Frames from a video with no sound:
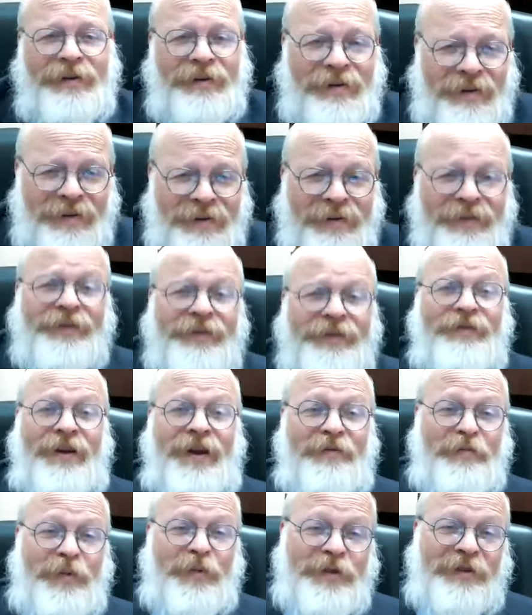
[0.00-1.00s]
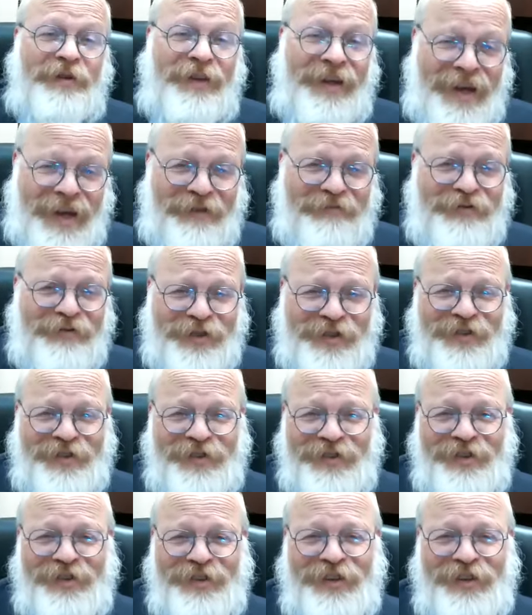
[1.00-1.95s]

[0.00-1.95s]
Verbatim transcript: Uh, the grandmother laughs.